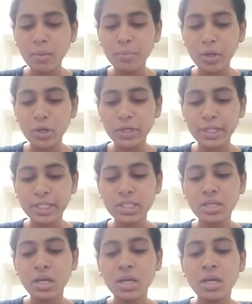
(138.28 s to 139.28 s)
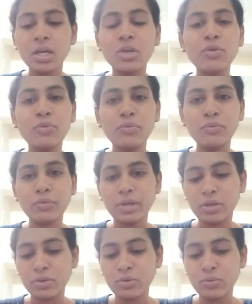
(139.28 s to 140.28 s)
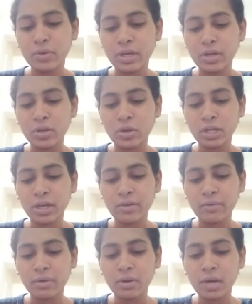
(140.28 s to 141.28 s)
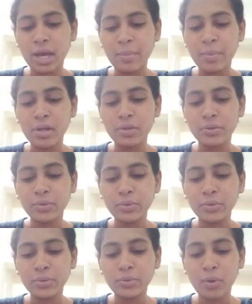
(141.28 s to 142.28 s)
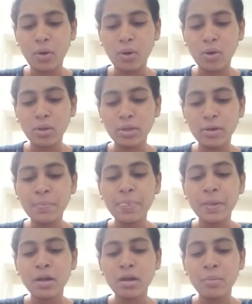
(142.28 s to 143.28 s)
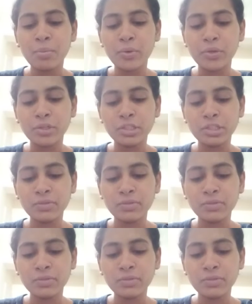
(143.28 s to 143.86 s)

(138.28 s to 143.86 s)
priorities. You were not able to do all the components.